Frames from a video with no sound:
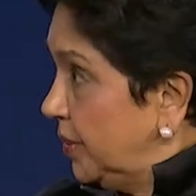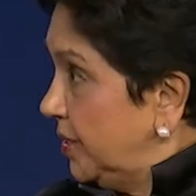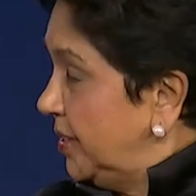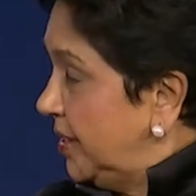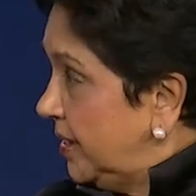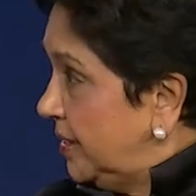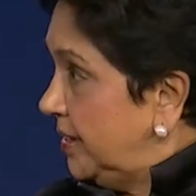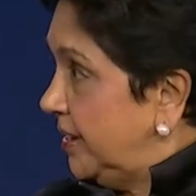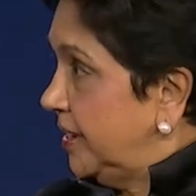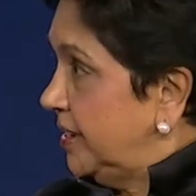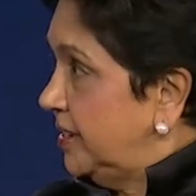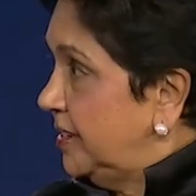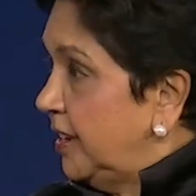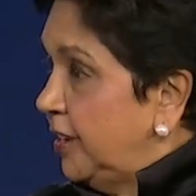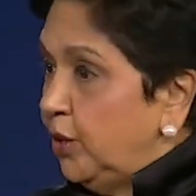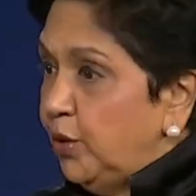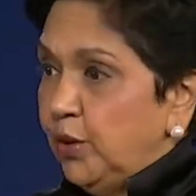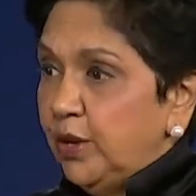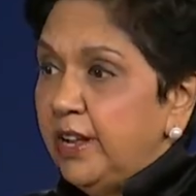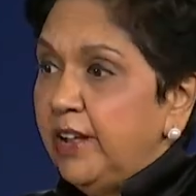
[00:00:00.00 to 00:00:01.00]
a certain extent?
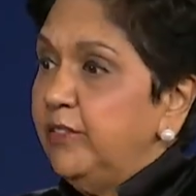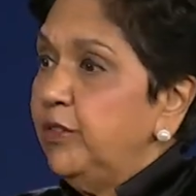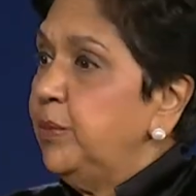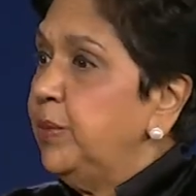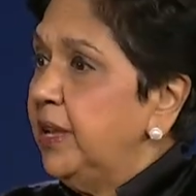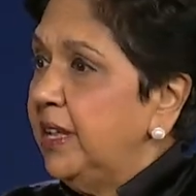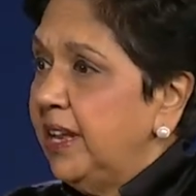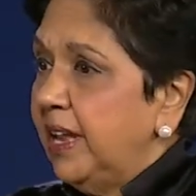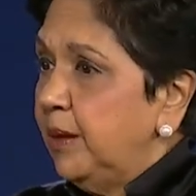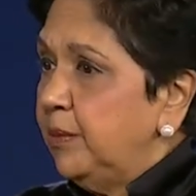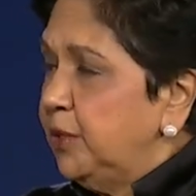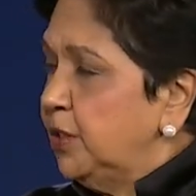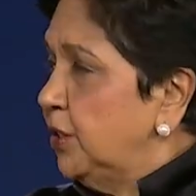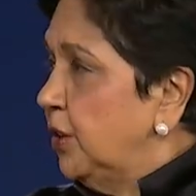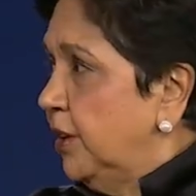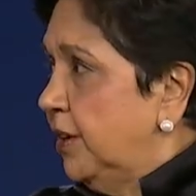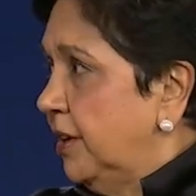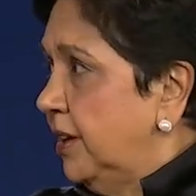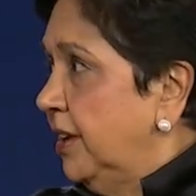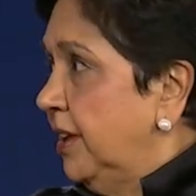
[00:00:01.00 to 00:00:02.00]
You can never be an
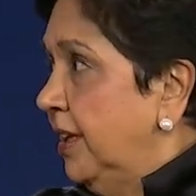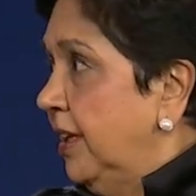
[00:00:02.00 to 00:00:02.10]
Amazon